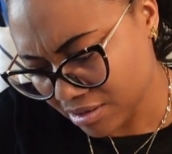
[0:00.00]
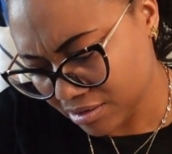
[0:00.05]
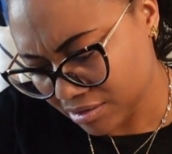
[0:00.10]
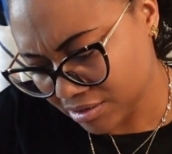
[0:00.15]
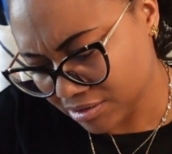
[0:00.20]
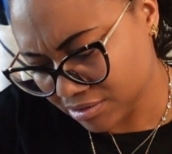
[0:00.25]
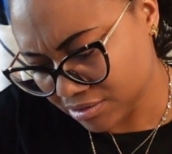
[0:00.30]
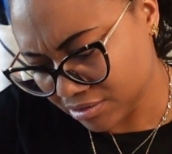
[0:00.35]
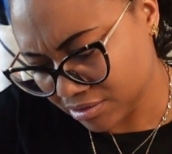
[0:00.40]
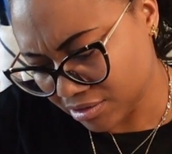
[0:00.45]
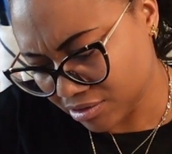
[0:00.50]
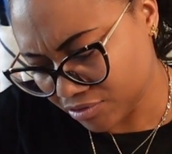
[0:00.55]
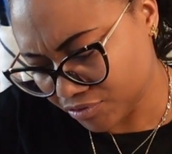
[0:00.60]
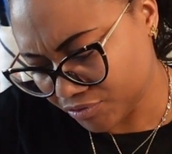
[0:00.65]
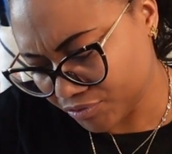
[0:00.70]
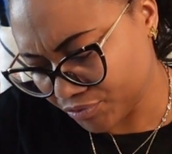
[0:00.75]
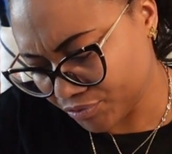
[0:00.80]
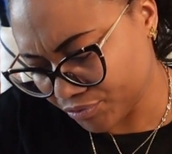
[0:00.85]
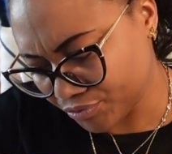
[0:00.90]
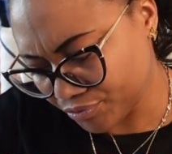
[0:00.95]
These are not
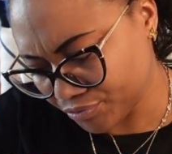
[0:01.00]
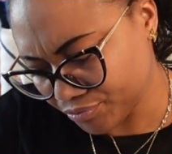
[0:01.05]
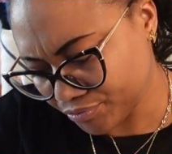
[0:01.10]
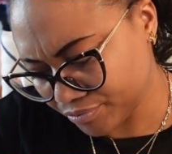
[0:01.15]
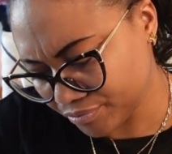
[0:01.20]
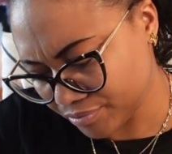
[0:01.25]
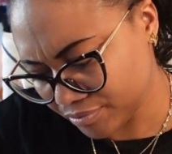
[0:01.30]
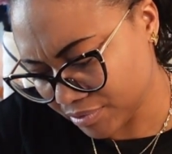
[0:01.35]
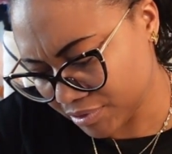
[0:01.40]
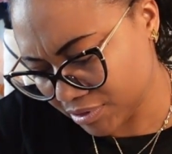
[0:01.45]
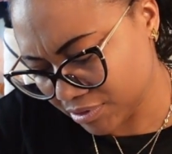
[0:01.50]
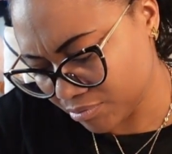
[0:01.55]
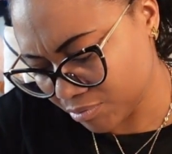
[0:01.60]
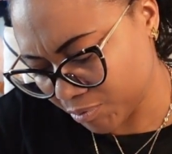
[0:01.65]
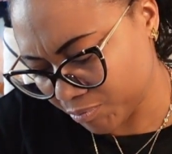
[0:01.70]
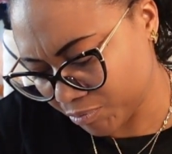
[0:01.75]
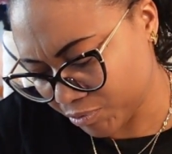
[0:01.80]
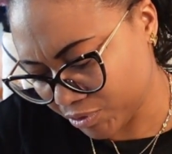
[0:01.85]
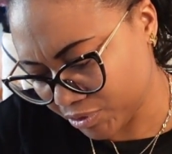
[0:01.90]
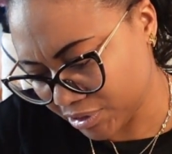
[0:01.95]
crew. I don't
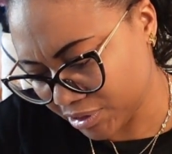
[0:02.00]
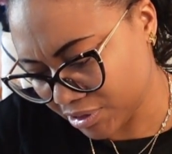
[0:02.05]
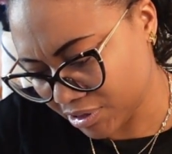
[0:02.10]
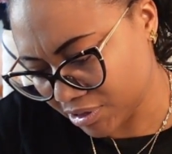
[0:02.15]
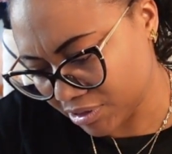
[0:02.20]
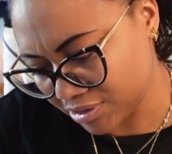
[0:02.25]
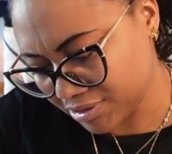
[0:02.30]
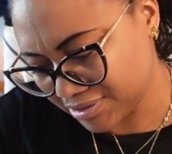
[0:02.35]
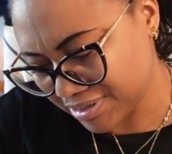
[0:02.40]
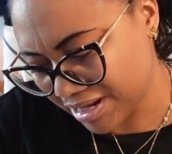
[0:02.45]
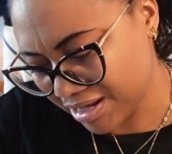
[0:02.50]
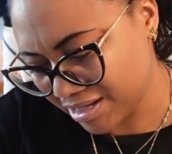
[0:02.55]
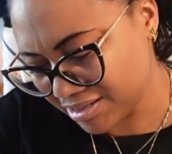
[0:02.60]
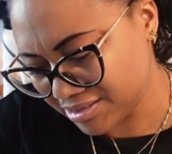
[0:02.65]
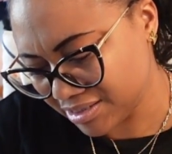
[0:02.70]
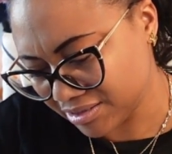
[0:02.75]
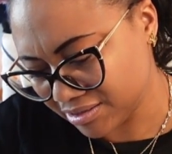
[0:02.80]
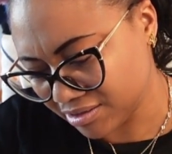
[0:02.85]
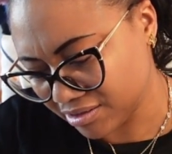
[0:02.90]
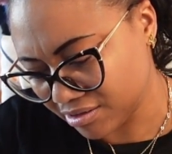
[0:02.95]
remember what they call these. I
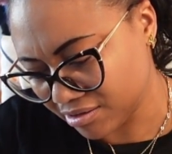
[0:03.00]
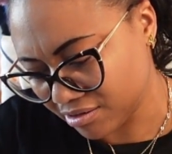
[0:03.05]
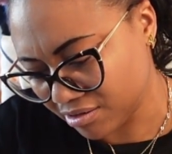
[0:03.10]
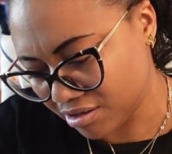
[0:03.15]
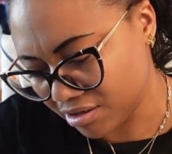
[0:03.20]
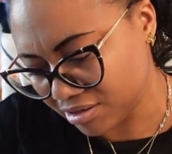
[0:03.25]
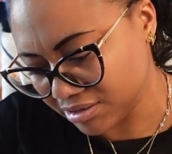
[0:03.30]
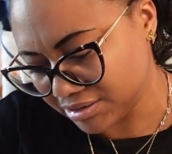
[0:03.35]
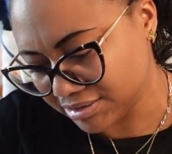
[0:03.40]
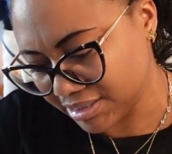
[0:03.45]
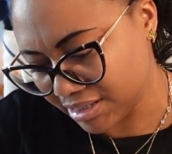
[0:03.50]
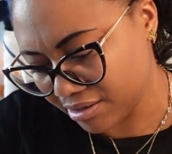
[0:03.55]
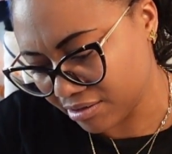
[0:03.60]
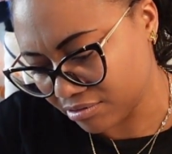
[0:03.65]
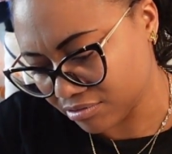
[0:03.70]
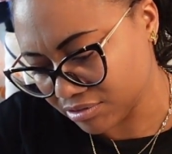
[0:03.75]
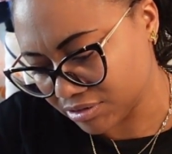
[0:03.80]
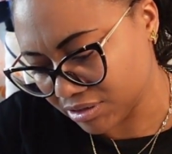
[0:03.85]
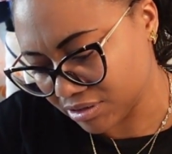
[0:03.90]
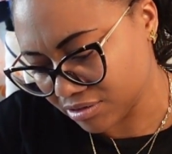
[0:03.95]
technically call these
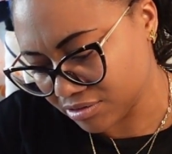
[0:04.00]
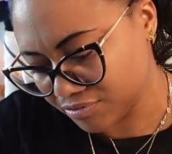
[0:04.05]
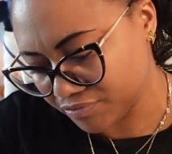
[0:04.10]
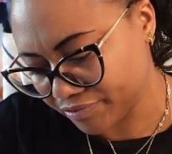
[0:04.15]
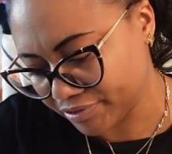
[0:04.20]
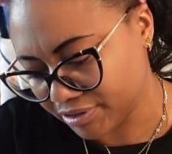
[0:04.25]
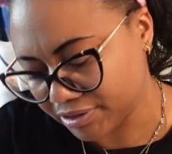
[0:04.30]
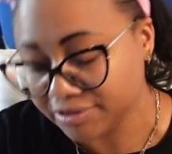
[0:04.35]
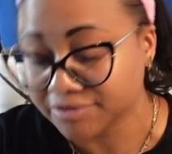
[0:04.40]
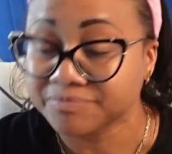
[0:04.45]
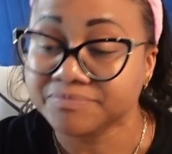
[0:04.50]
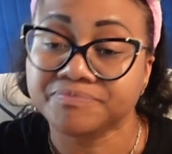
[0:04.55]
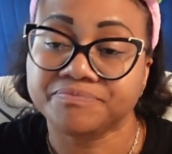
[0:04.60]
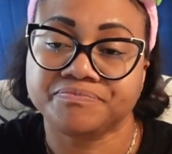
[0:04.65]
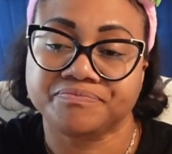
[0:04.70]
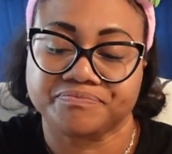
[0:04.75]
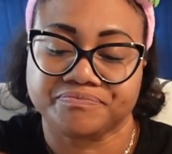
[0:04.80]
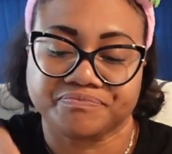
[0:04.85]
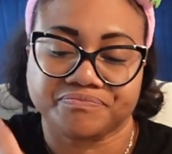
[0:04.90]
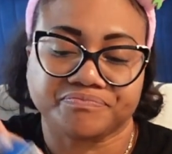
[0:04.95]
ankle socks, really.
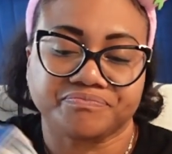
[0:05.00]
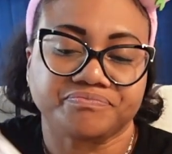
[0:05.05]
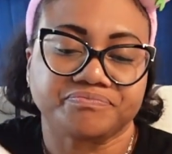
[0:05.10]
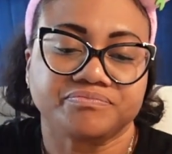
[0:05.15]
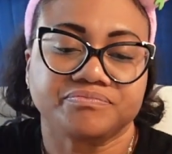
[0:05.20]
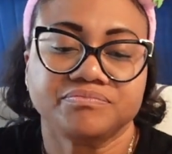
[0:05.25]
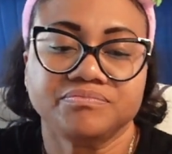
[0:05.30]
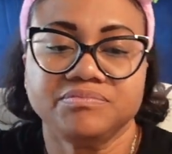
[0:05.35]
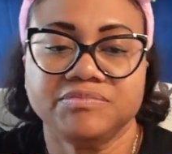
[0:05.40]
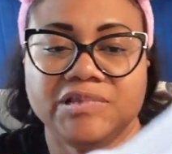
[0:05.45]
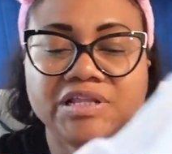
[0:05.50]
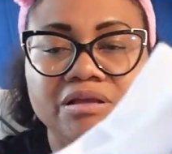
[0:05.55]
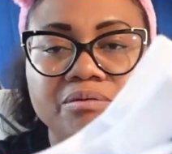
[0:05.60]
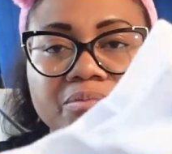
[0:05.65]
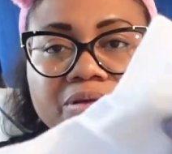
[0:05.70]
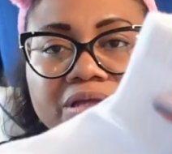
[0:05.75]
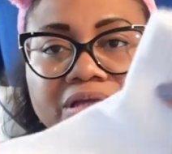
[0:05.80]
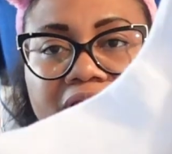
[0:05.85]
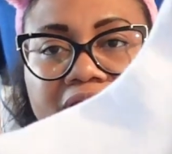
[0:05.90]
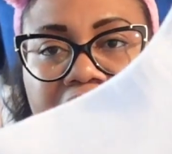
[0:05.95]

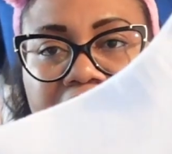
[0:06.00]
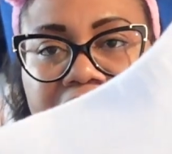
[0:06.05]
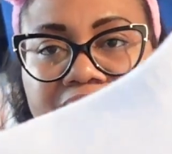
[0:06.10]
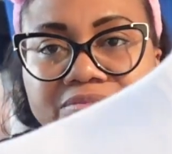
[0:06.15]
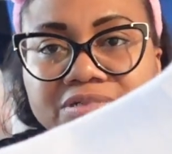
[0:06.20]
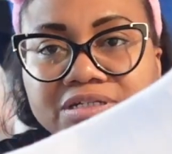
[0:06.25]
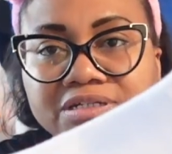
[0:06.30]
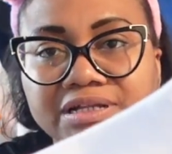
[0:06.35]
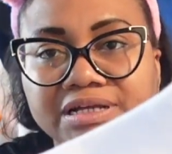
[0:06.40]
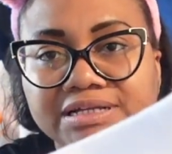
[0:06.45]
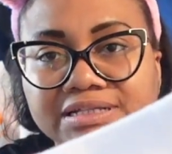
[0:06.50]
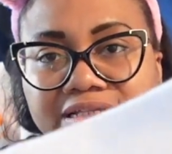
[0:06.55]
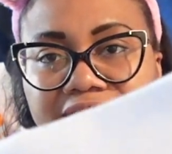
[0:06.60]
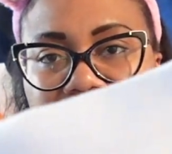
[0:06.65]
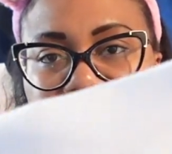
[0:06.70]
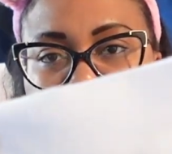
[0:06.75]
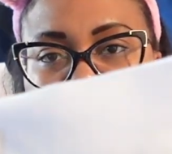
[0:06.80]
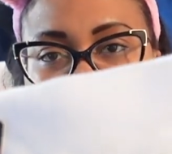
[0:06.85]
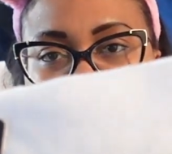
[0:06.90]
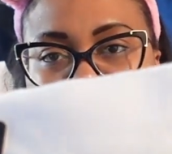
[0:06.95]
Yeah, they're like
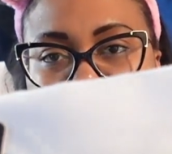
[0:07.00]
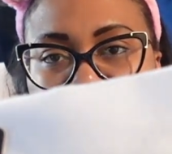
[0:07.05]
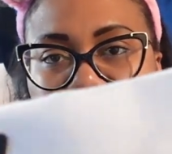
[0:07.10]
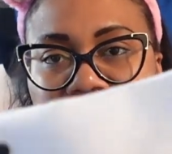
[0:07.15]
this.